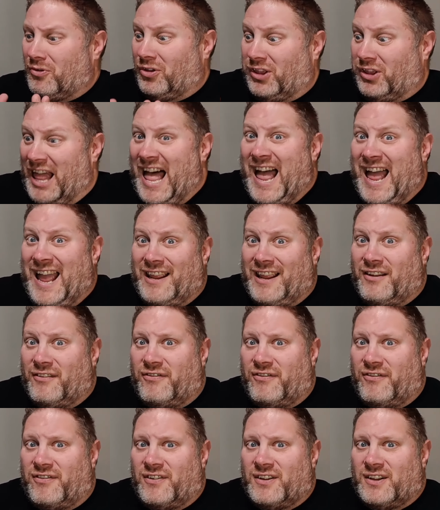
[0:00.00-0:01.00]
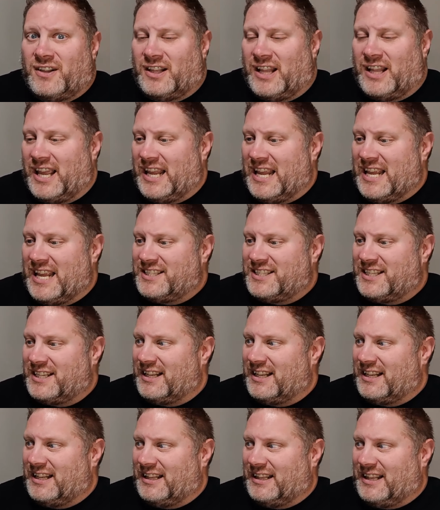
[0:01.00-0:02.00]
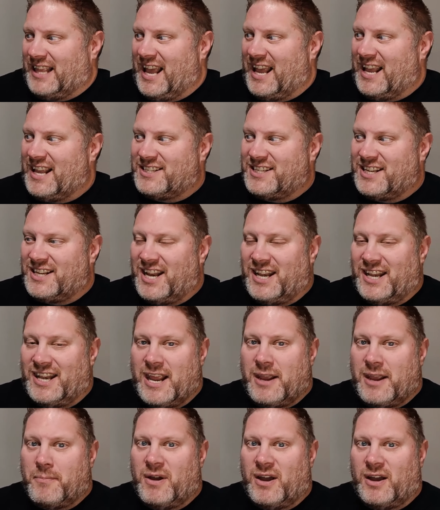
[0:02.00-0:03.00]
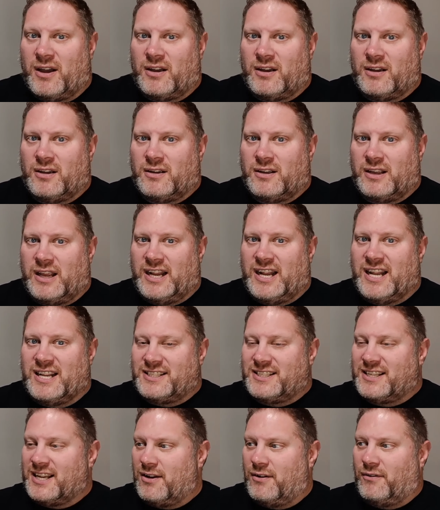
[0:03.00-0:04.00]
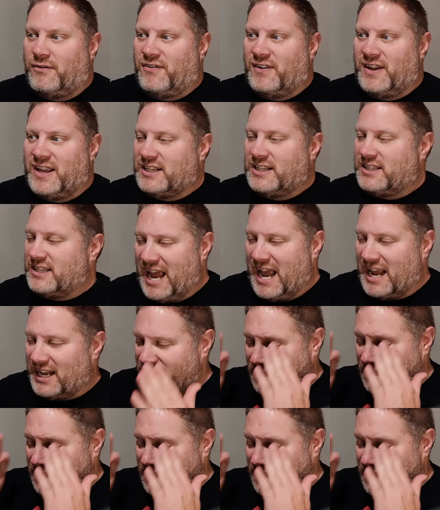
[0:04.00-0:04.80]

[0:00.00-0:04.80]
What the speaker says: live. Like, it's that is an enigma. In itself, it's